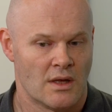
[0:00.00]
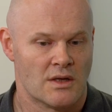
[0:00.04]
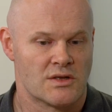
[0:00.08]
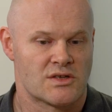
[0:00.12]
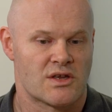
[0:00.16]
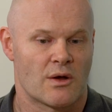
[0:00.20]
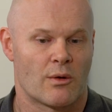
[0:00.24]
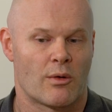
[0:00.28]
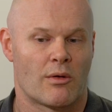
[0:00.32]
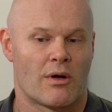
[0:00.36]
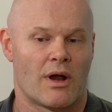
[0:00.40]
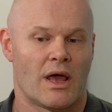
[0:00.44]

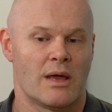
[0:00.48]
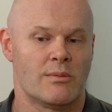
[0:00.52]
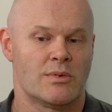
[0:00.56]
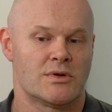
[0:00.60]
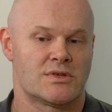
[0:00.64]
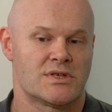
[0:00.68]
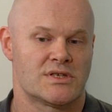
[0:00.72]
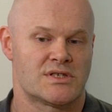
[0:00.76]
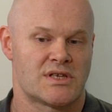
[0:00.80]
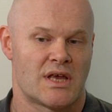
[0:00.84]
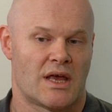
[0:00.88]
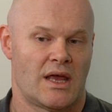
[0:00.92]
So we're able
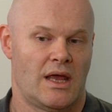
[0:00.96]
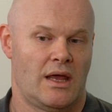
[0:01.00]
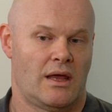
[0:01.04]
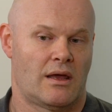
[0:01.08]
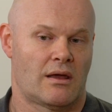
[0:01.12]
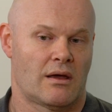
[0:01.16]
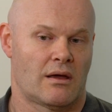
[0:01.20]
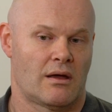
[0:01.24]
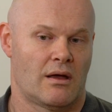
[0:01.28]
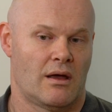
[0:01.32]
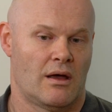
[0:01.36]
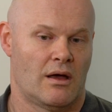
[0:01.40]
to
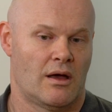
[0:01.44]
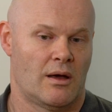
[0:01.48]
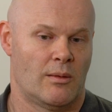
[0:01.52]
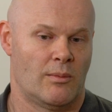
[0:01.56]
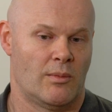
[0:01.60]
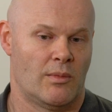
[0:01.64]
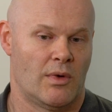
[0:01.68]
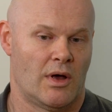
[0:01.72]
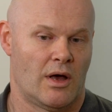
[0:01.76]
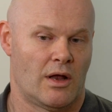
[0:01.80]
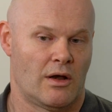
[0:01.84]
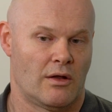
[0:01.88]
take
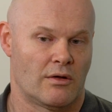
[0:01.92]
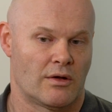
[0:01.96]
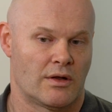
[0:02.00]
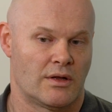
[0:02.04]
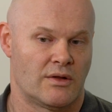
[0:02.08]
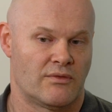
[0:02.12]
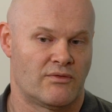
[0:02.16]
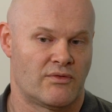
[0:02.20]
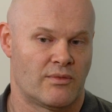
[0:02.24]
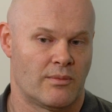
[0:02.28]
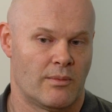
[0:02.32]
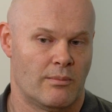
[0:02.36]
a lot
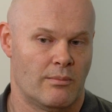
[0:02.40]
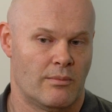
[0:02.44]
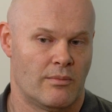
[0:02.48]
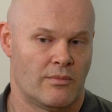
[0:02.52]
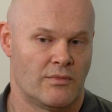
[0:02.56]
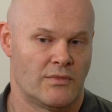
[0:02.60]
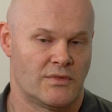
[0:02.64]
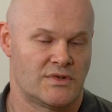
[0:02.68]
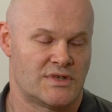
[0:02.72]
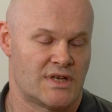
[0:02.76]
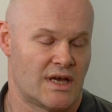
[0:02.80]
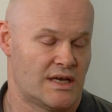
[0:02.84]
of
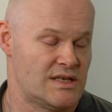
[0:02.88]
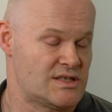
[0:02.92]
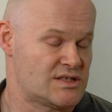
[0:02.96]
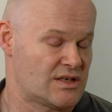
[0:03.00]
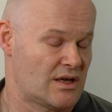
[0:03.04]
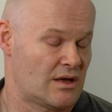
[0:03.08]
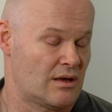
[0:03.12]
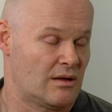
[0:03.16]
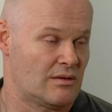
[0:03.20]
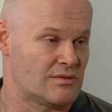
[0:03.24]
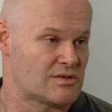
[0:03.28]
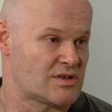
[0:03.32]

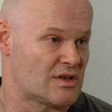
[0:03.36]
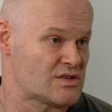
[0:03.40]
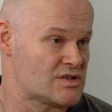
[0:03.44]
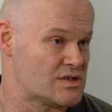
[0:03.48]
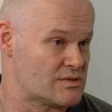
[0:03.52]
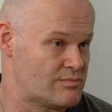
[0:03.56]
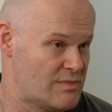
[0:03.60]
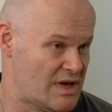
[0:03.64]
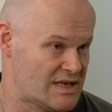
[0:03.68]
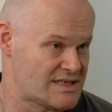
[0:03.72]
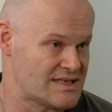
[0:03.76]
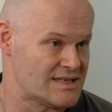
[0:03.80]
data, such
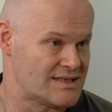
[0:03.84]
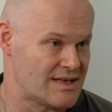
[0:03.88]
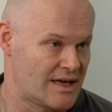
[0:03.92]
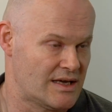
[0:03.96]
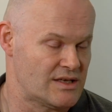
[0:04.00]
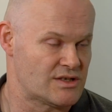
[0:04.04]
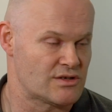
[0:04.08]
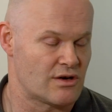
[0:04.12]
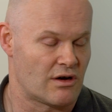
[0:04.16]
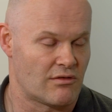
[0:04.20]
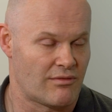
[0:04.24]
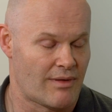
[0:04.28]
as
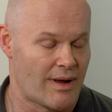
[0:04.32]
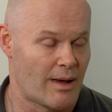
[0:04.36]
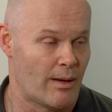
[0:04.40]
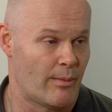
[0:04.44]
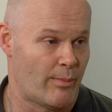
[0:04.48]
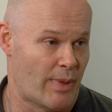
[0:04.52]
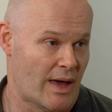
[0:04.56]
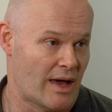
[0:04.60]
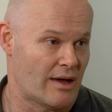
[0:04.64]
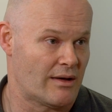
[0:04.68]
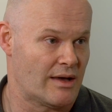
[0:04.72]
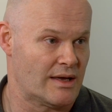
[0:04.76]
metadata,
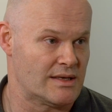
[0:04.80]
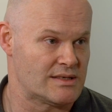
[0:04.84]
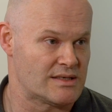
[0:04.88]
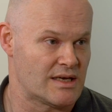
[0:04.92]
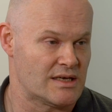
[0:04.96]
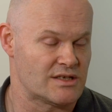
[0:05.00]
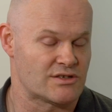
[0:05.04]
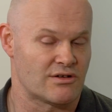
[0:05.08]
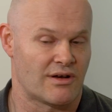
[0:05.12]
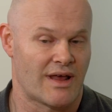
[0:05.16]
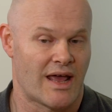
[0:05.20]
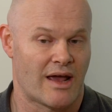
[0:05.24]
about our
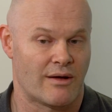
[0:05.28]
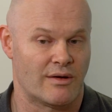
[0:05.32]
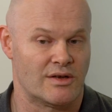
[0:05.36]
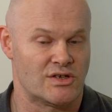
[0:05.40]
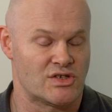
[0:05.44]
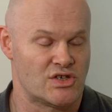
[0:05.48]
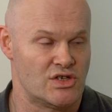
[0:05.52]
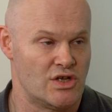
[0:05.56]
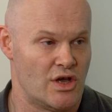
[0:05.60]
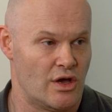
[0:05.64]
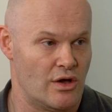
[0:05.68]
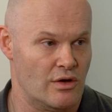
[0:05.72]
data and how
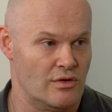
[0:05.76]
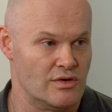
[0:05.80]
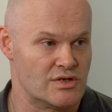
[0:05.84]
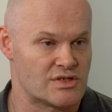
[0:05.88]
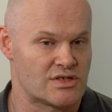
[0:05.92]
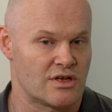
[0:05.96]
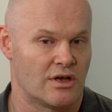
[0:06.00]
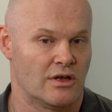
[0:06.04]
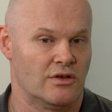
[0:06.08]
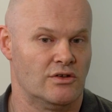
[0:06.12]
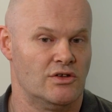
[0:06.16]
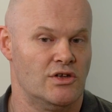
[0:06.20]
it's
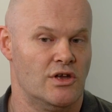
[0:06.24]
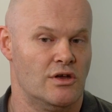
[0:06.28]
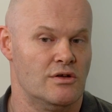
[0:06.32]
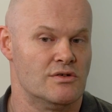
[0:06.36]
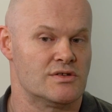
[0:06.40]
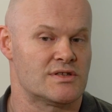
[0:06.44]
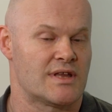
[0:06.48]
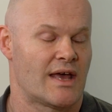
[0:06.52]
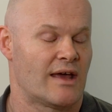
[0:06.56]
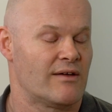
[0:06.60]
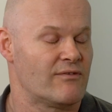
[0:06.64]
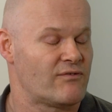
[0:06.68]
used, and
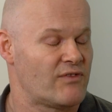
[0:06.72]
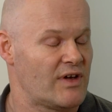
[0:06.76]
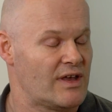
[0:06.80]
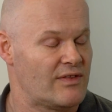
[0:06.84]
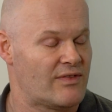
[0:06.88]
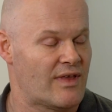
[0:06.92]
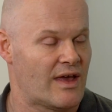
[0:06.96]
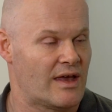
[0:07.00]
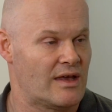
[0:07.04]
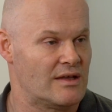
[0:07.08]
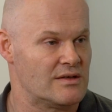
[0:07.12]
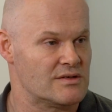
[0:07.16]
use that and
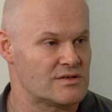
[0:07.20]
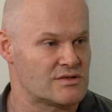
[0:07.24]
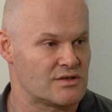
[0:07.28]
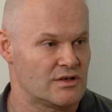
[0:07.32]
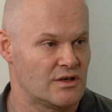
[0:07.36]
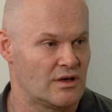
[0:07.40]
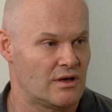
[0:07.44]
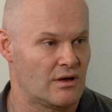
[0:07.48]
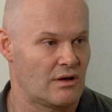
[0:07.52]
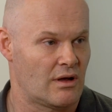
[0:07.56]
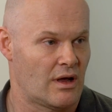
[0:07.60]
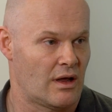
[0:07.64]
feed that
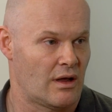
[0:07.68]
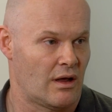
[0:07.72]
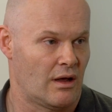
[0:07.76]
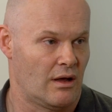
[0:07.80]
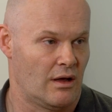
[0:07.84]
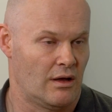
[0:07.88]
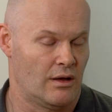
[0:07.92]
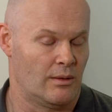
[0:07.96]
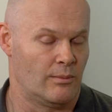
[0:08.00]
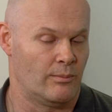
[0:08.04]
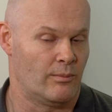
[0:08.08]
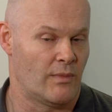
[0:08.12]
into
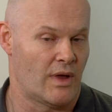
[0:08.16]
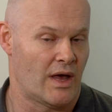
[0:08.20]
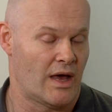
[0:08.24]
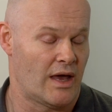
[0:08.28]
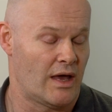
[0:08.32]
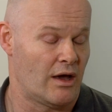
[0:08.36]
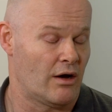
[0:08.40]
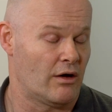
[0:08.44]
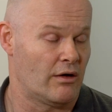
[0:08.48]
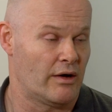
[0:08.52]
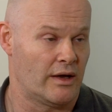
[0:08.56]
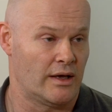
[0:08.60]

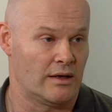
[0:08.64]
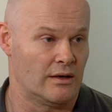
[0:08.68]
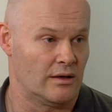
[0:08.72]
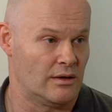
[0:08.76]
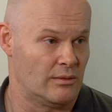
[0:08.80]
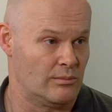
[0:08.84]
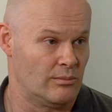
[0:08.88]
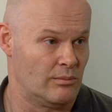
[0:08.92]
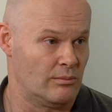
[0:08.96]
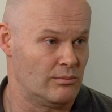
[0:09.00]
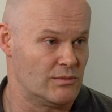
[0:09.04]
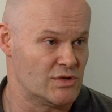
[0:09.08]
AI
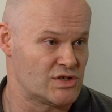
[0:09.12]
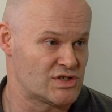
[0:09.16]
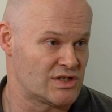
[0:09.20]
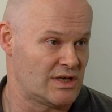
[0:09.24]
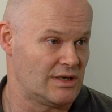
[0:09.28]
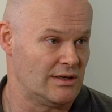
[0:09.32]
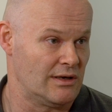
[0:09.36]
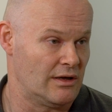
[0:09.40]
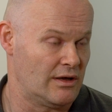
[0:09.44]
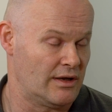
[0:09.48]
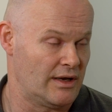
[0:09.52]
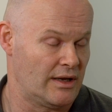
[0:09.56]
and
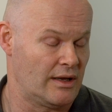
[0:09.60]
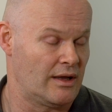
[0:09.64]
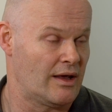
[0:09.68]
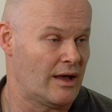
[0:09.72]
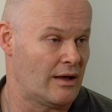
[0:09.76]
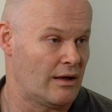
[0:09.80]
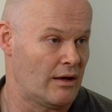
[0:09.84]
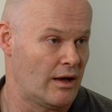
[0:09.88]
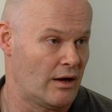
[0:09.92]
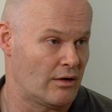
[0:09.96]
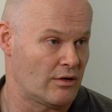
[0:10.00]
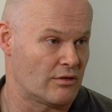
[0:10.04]
machine learning
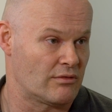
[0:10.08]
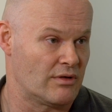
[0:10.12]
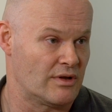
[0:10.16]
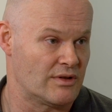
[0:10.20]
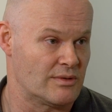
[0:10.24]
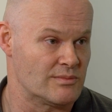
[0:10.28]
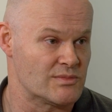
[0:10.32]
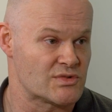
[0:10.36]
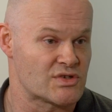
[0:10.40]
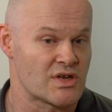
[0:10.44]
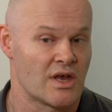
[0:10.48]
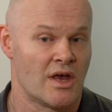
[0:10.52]

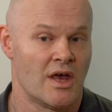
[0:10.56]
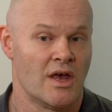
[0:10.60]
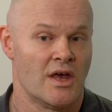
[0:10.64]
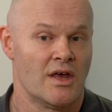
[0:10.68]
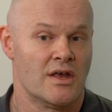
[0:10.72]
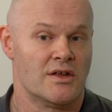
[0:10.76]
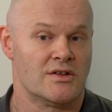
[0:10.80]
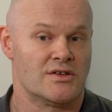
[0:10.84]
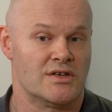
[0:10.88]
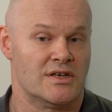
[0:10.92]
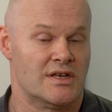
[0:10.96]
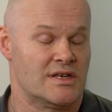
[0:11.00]
algorithms
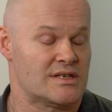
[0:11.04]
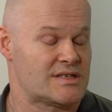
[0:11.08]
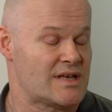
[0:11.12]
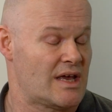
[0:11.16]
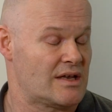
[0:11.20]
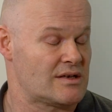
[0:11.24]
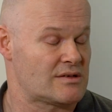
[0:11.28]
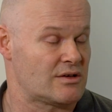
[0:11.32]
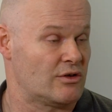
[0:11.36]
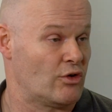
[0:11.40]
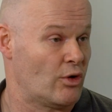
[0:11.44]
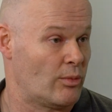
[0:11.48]
to
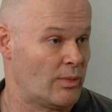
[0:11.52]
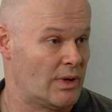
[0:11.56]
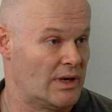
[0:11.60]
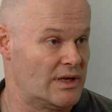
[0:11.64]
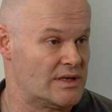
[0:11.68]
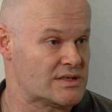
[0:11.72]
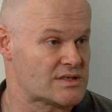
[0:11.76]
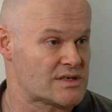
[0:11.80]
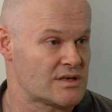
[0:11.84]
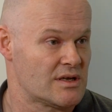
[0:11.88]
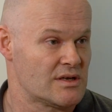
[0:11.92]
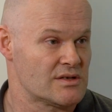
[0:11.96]
detect
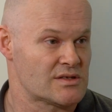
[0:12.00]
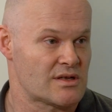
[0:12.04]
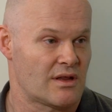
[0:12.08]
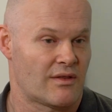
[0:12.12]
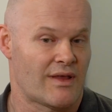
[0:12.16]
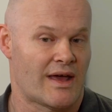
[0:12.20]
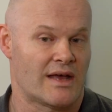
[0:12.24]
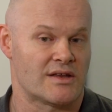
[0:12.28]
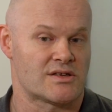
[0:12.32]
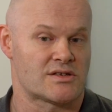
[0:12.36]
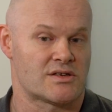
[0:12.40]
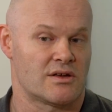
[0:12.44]
anomalies. So
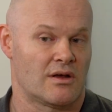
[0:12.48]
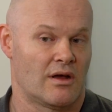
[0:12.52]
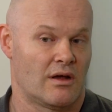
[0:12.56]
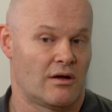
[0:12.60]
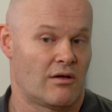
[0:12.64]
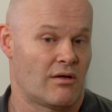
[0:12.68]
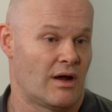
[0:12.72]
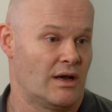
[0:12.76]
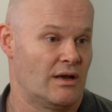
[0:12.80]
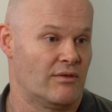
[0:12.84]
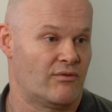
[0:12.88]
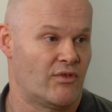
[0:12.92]
that's a
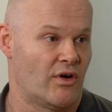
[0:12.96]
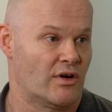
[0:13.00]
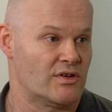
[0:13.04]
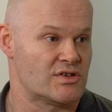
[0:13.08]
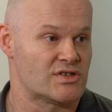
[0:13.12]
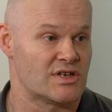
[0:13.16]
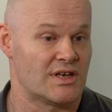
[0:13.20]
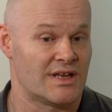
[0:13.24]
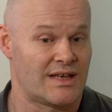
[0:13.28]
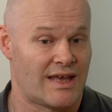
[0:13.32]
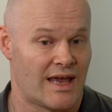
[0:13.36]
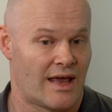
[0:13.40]
great
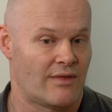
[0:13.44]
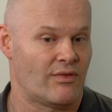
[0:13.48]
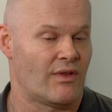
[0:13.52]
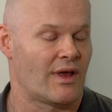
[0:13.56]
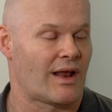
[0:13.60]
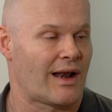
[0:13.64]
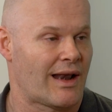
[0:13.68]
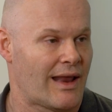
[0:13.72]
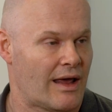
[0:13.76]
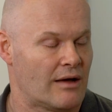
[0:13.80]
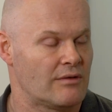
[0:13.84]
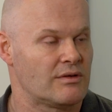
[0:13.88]
advantage. And again, the
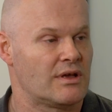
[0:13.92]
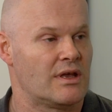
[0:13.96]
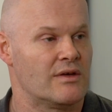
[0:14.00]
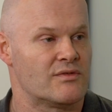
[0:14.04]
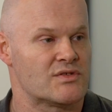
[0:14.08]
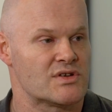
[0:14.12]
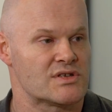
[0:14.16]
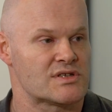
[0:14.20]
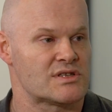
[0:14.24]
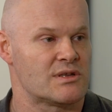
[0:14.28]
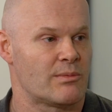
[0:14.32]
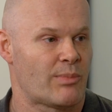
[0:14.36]
cloud
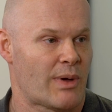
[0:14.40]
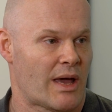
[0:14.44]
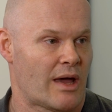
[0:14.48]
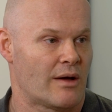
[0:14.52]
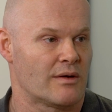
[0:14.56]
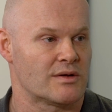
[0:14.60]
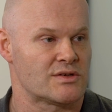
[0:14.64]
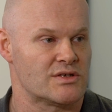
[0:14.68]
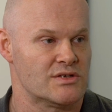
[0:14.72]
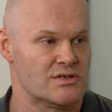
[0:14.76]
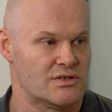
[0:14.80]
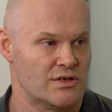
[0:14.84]
gives us the
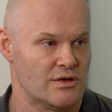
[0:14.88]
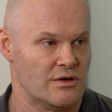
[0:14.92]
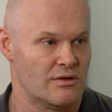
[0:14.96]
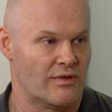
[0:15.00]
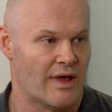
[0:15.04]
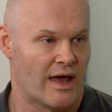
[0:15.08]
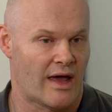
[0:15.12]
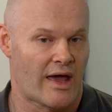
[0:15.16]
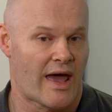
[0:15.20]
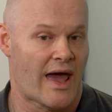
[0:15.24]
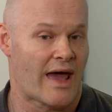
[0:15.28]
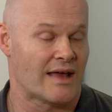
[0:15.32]
power to do
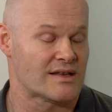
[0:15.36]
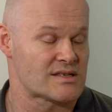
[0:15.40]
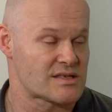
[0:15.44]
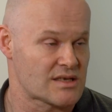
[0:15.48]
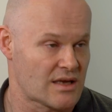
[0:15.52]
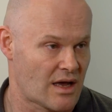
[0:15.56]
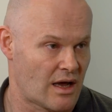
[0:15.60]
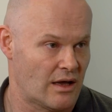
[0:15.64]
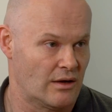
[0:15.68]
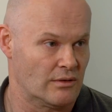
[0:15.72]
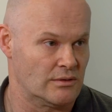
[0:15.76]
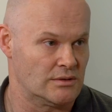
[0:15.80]
that at
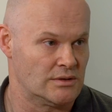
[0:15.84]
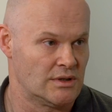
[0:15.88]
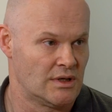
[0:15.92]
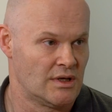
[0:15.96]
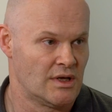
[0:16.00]
scale.